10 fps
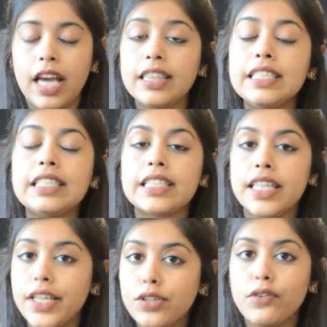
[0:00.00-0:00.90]
and the
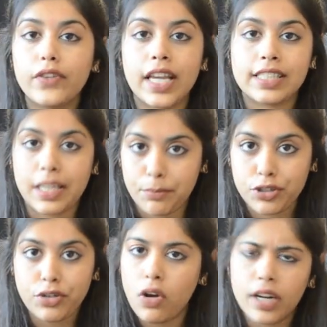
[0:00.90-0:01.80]
state of
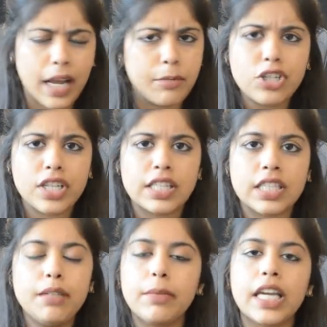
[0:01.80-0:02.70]
exception or
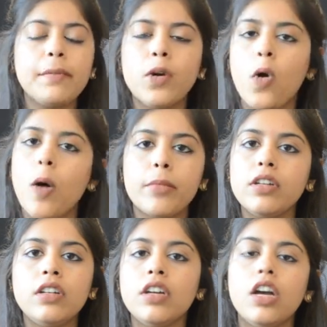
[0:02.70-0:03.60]
emergency became common